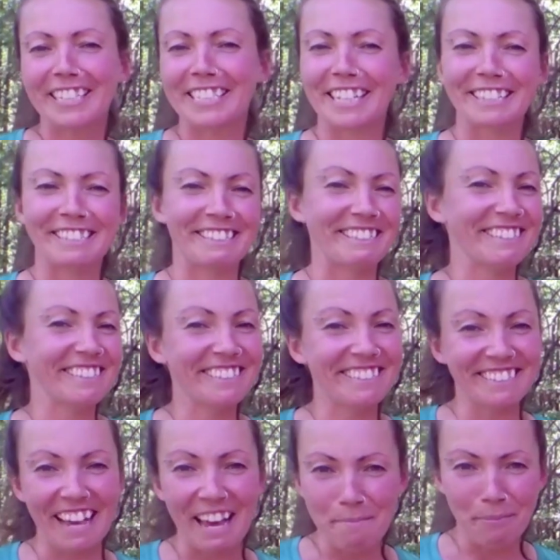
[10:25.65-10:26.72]
doesn't
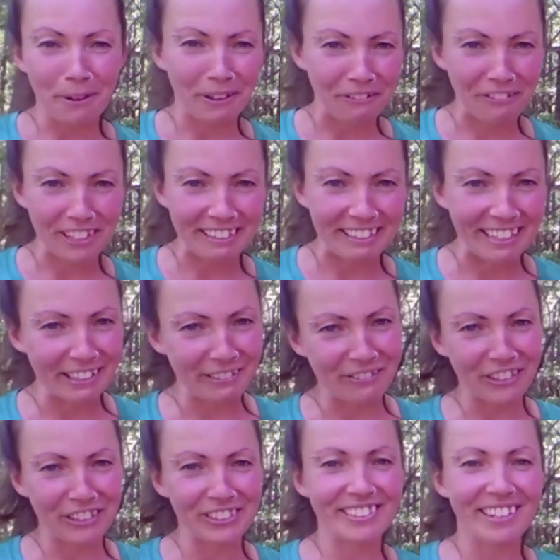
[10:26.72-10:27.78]
set perfectly the
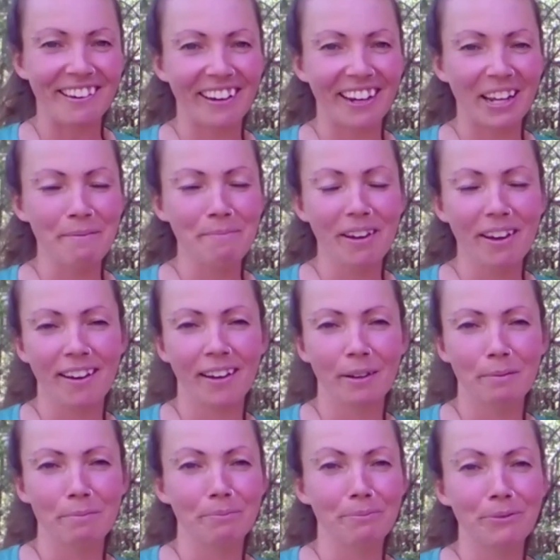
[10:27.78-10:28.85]
first time,
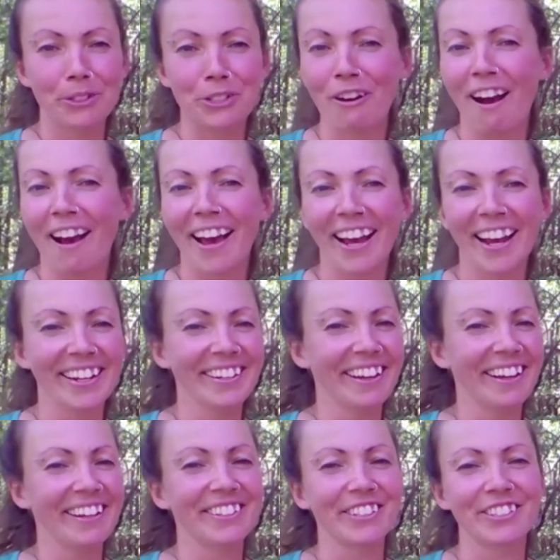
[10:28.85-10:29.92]
um, try it and